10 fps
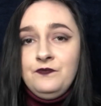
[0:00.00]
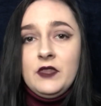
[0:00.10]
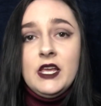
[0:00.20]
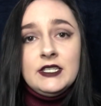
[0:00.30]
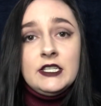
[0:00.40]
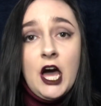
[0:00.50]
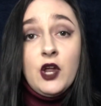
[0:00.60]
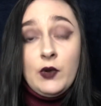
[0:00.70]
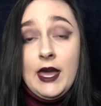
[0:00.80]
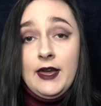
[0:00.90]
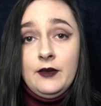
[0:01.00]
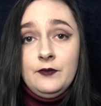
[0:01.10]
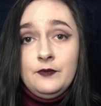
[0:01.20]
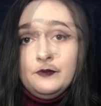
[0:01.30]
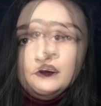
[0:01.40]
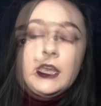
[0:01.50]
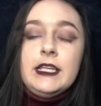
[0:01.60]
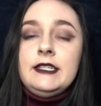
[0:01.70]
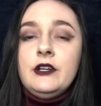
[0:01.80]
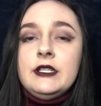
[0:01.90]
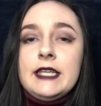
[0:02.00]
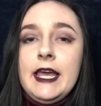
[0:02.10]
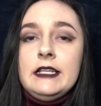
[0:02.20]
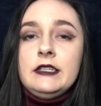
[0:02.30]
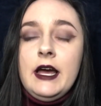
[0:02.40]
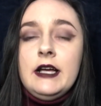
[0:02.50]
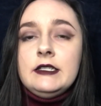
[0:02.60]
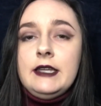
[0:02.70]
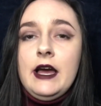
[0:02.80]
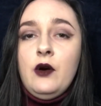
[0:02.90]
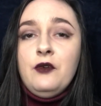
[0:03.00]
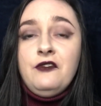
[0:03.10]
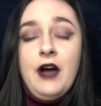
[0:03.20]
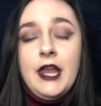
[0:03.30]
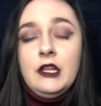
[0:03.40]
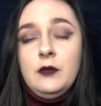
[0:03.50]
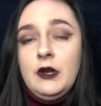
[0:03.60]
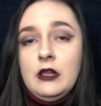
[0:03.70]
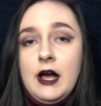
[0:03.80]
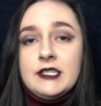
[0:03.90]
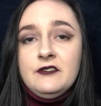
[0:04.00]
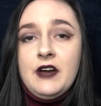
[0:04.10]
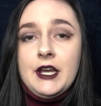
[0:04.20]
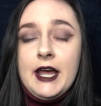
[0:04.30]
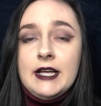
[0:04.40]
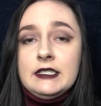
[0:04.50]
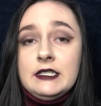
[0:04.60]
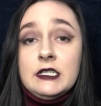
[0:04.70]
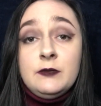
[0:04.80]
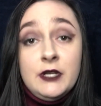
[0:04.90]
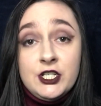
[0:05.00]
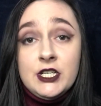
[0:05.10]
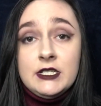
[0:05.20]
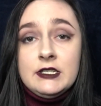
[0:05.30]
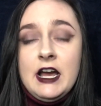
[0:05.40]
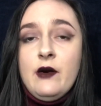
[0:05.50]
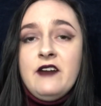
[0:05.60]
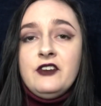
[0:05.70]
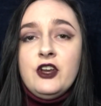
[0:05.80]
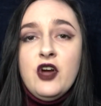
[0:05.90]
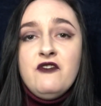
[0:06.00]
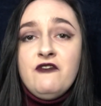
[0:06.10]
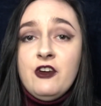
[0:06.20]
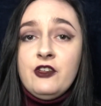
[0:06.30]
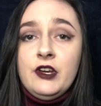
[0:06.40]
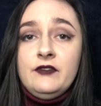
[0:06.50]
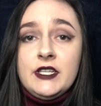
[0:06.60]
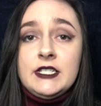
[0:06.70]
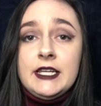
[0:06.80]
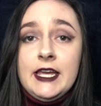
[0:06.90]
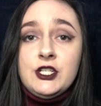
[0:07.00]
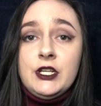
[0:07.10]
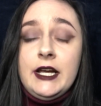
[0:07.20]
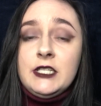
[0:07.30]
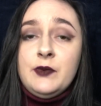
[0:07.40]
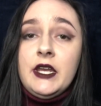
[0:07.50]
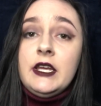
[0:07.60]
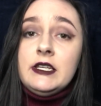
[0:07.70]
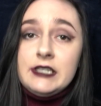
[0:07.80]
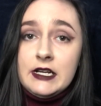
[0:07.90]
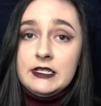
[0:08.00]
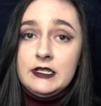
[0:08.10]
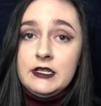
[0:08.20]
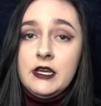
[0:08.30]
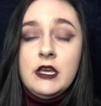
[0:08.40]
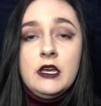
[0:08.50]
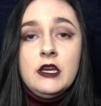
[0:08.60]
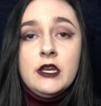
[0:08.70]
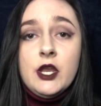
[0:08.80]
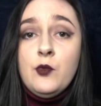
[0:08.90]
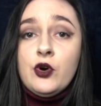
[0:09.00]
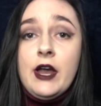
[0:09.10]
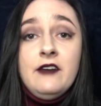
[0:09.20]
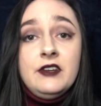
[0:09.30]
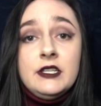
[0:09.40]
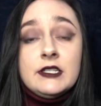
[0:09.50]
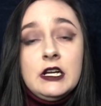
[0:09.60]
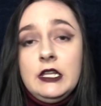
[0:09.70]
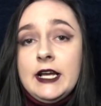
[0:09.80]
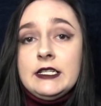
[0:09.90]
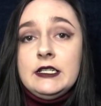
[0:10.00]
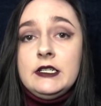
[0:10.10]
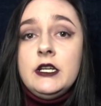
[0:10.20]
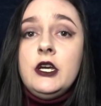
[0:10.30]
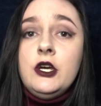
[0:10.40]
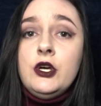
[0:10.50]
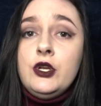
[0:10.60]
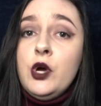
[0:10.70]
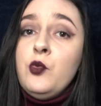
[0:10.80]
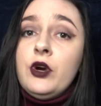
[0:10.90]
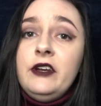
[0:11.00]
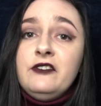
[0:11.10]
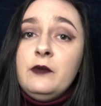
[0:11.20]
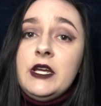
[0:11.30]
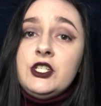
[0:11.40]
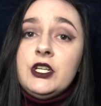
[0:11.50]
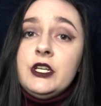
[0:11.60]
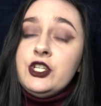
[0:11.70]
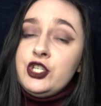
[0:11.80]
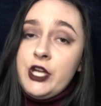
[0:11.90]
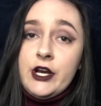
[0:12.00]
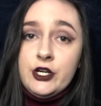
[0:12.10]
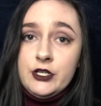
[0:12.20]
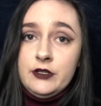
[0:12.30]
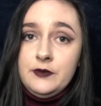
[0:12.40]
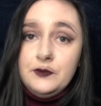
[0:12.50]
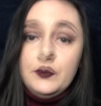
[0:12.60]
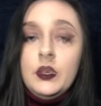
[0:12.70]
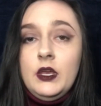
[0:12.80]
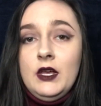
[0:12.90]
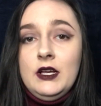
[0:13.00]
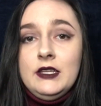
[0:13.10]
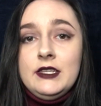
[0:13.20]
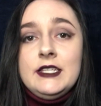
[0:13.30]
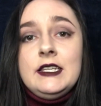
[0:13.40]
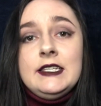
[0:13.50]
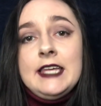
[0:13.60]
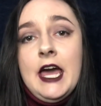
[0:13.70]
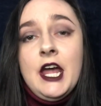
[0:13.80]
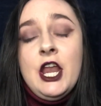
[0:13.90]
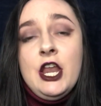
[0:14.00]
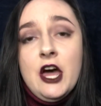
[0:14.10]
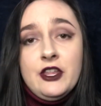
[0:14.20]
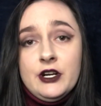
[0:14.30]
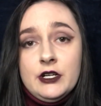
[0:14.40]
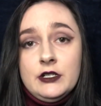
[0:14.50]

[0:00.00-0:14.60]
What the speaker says: is not okay. Kaysera's case has now finally been classified as suspicious, however, no further investigation has been conducted. No more evidence collected, no more information shared. This is yet another